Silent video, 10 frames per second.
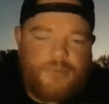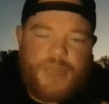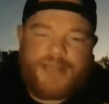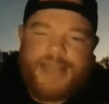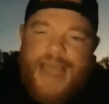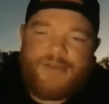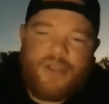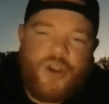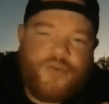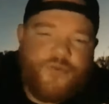but i
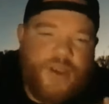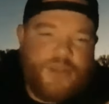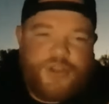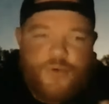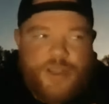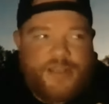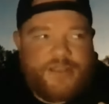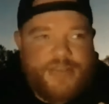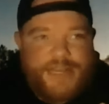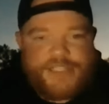learned very quick
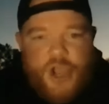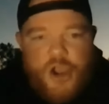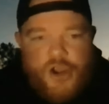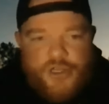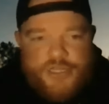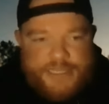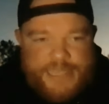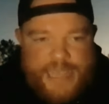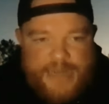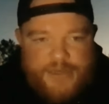that it's hard to
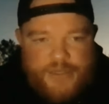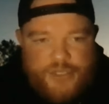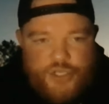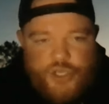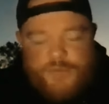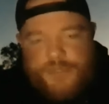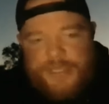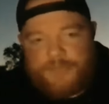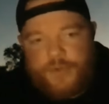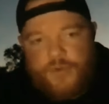get good
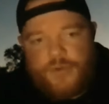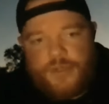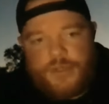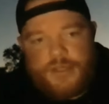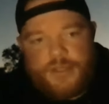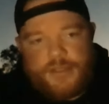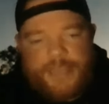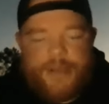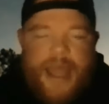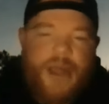people
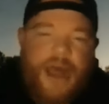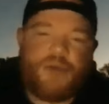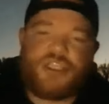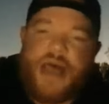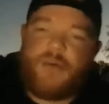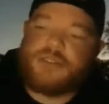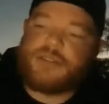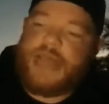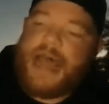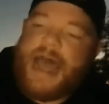like i, I was i
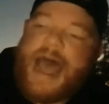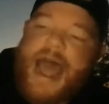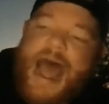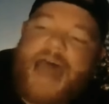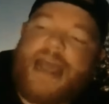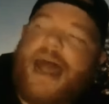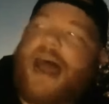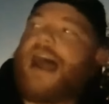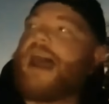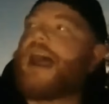was I, I
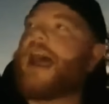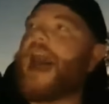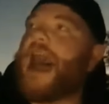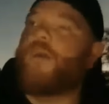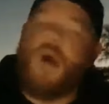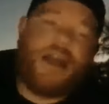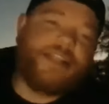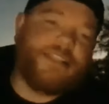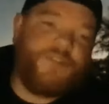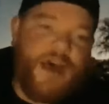i
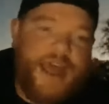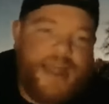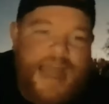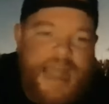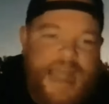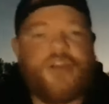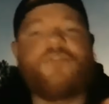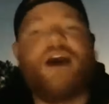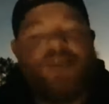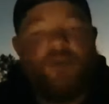wanted to find i couldn't
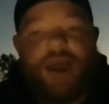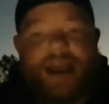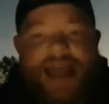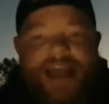find the right